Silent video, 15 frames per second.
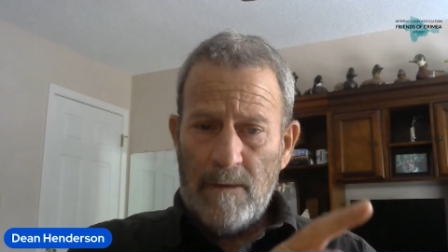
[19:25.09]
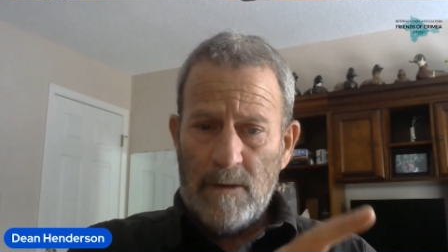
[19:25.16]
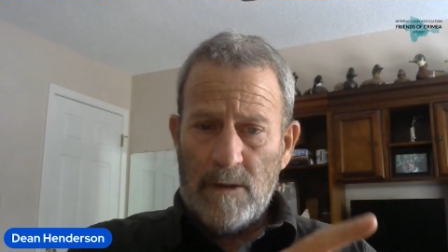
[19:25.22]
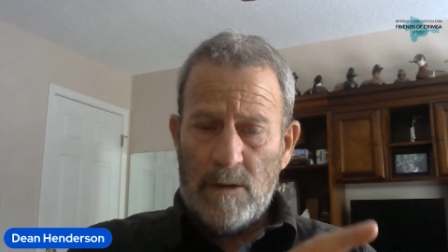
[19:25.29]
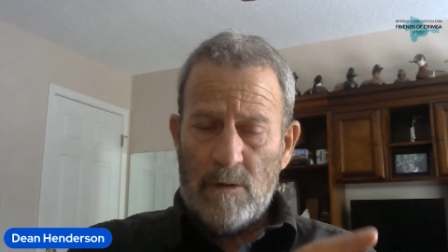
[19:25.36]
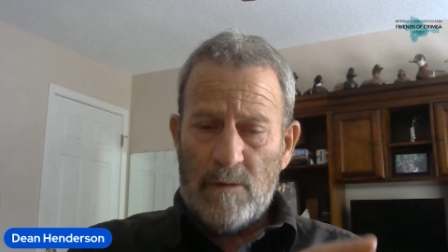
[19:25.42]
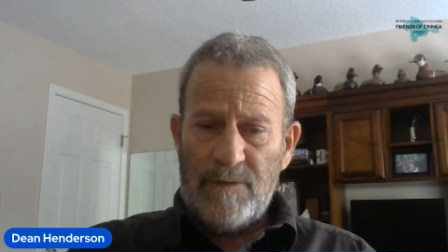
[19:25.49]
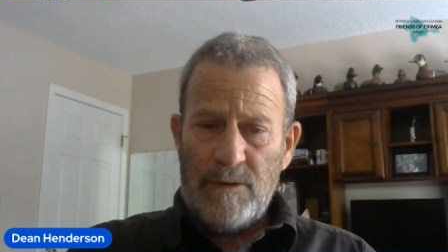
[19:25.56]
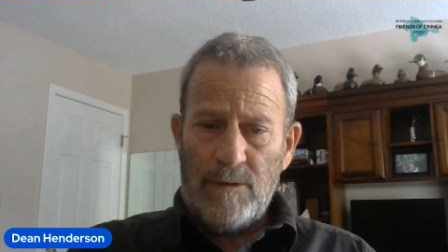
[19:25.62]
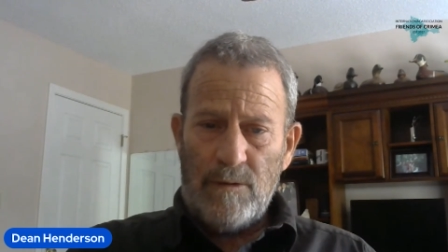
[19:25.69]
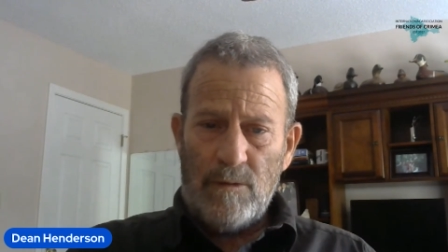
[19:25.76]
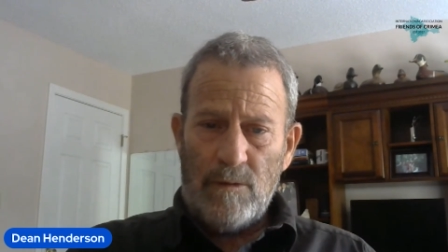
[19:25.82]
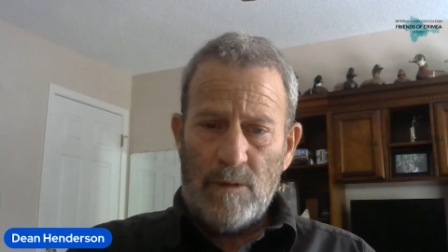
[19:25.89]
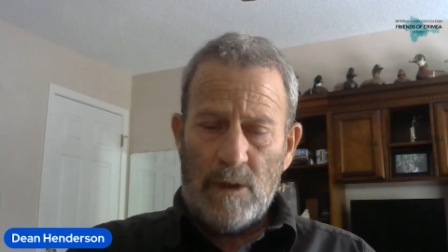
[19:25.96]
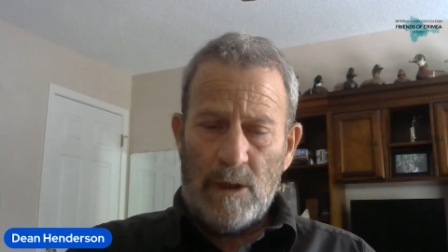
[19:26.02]
you know, if
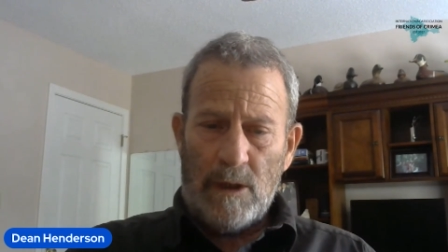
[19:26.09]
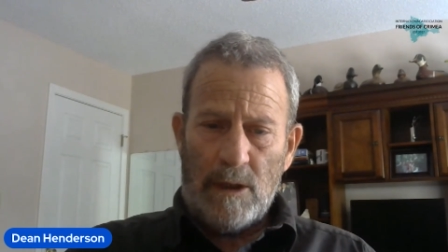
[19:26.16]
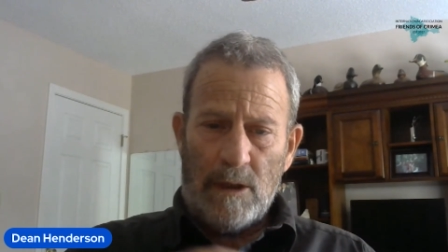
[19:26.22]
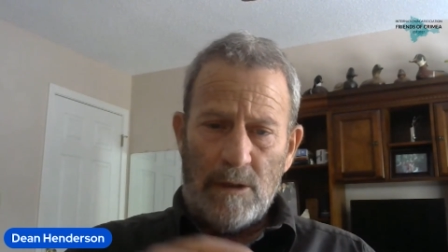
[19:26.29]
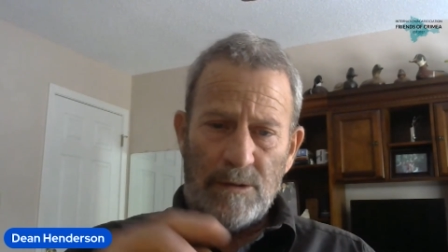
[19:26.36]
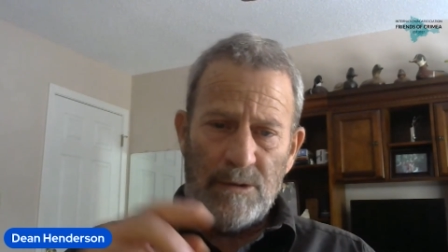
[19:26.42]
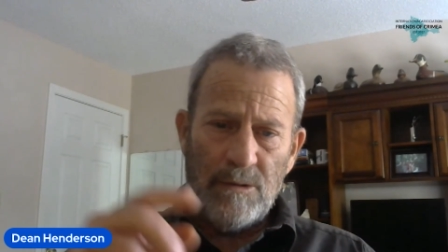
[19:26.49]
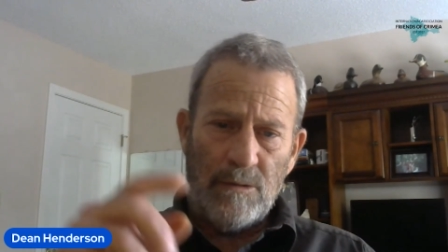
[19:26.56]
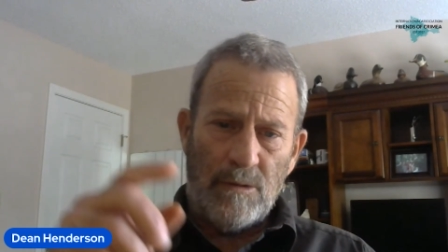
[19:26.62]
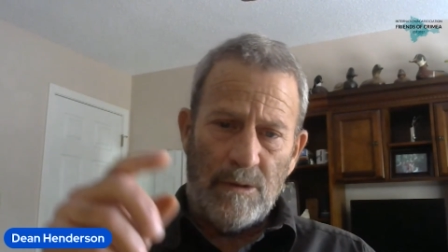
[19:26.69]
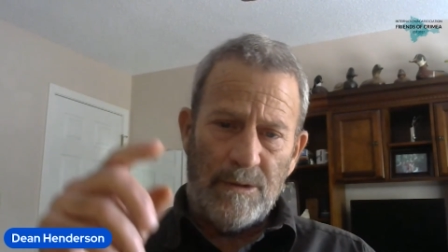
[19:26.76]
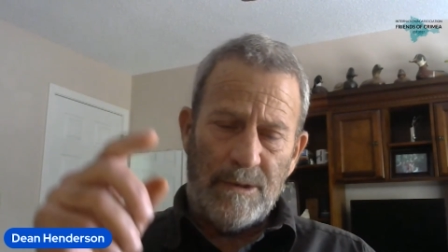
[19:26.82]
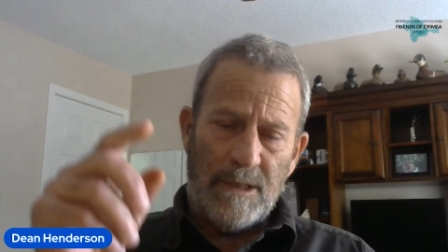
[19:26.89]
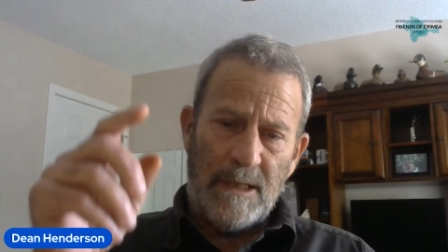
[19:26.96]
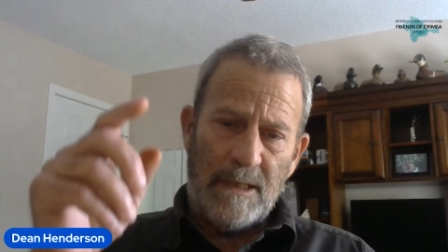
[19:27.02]
you uh, do
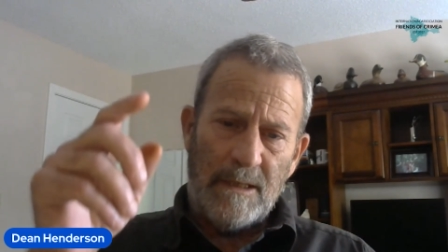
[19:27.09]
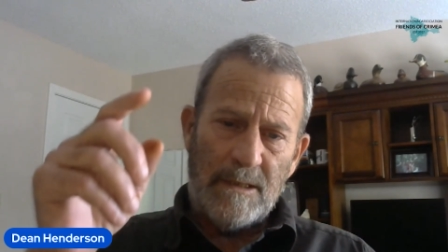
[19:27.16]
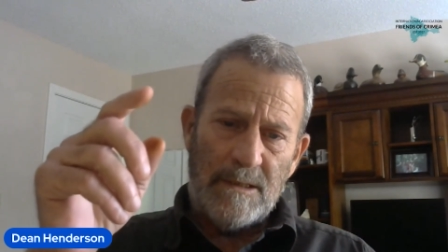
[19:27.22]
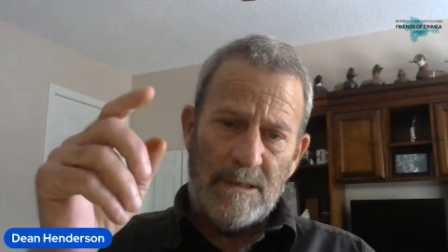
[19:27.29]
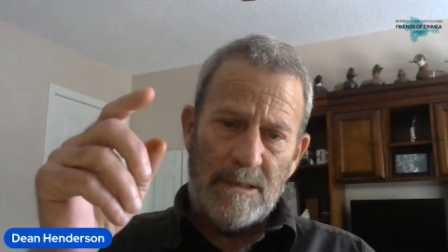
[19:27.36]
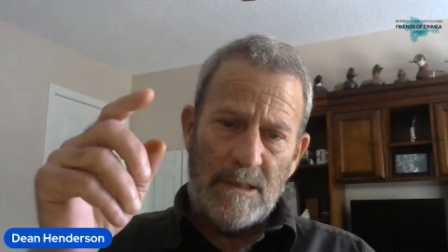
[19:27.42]
good things